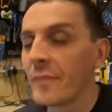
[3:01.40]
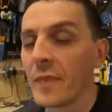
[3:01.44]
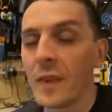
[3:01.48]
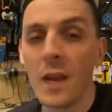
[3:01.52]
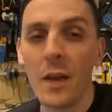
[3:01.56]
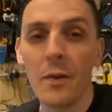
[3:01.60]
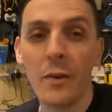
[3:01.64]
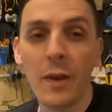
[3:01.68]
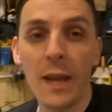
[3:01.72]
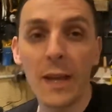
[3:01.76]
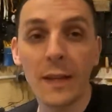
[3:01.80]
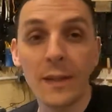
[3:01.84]

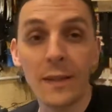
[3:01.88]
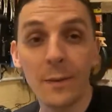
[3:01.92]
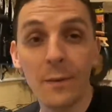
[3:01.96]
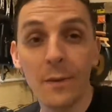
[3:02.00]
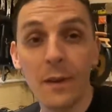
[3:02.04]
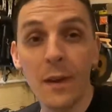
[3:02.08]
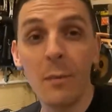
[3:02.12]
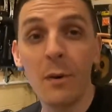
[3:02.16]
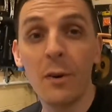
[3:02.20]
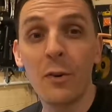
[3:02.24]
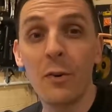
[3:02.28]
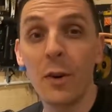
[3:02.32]
Okay, so we
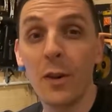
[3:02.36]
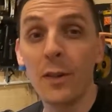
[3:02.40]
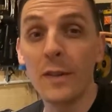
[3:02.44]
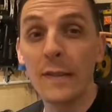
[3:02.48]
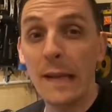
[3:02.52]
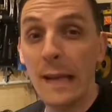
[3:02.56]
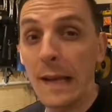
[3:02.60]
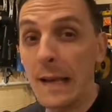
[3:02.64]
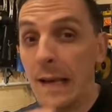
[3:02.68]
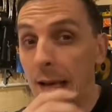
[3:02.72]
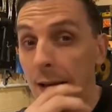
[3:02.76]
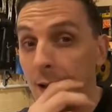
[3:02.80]
come across
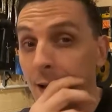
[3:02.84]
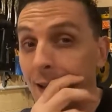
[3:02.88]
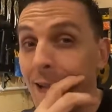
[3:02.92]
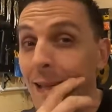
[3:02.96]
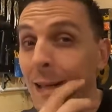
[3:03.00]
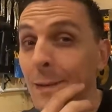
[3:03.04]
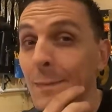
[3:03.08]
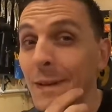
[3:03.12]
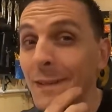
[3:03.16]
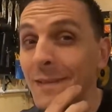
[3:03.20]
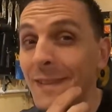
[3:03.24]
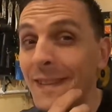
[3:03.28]
a
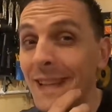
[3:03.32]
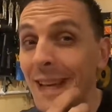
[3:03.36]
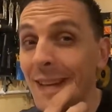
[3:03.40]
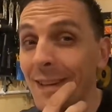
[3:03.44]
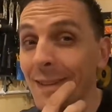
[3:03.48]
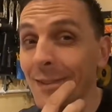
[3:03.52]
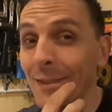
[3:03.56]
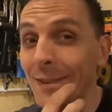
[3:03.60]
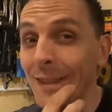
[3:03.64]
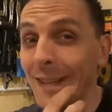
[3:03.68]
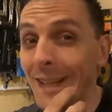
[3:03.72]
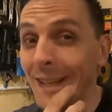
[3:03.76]
little bit of a
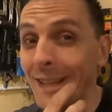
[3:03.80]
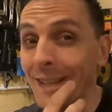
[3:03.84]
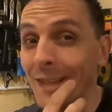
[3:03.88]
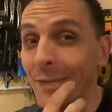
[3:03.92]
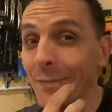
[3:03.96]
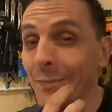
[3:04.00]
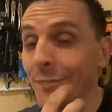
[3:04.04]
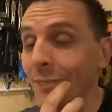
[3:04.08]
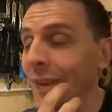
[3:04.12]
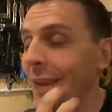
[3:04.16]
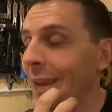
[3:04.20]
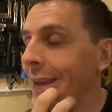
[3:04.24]
technical
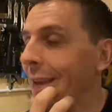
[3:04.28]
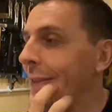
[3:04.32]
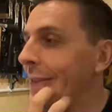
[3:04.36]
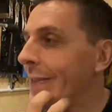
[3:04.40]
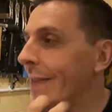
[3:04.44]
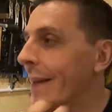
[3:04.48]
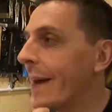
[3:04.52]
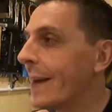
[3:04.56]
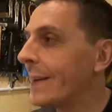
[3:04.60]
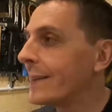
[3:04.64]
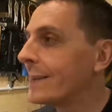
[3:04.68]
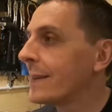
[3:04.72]
hitch in
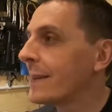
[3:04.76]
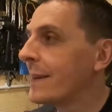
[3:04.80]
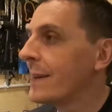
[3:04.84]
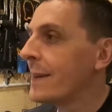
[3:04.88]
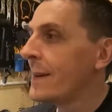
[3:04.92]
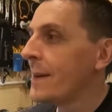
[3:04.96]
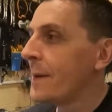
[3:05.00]
that